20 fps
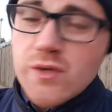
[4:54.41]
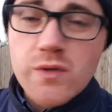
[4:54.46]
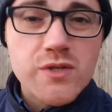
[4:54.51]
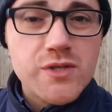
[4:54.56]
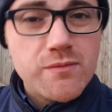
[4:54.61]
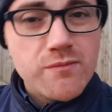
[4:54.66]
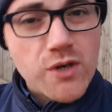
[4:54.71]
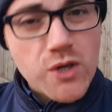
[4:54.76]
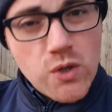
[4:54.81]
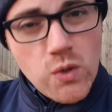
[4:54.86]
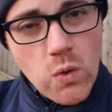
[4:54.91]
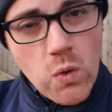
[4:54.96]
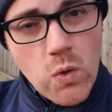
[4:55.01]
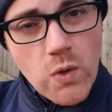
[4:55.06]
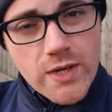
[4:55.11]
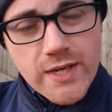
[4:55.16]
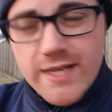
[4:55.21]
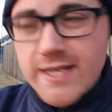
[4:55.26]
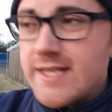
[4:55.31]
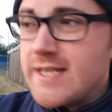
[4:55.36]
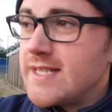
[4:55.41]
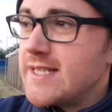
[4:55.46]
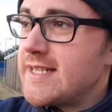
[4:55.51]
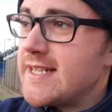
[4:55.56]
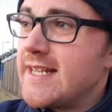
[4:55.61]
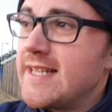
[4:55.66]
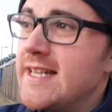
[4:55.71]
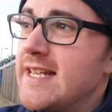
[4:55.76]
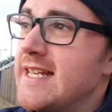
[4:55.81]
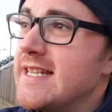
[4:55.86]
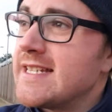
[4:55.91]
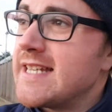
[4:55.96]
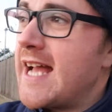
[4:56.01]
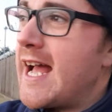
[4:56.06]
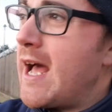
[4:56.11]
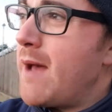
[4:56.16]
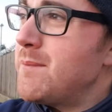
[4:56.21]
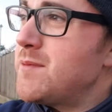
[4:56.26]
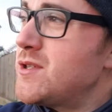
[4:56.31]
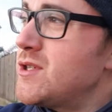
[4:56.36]
do some recordings and it's
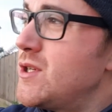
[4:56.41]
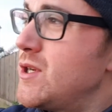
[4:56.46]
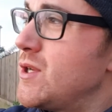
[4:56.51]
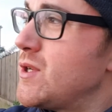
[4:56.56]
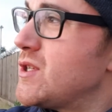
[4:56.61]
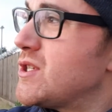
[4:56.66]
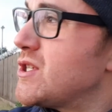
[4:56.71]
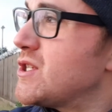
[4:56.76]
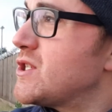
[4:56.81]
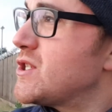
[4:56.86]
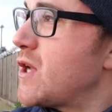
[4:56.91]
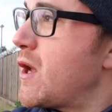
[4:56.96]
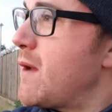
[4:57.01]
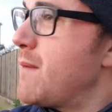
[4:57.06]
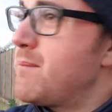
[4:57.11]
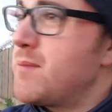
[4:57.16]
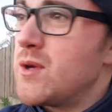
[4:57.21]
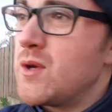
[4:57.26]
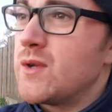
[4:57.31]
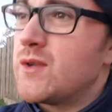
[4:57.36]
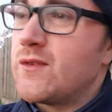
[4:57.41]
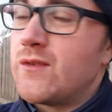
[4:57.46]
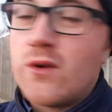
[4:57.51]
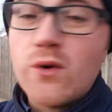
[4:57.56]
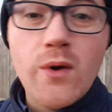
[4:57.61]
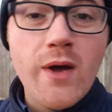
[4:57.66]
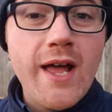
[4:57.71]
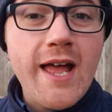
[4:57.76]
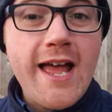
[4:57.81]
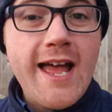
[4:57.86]
absolutely so beautiful.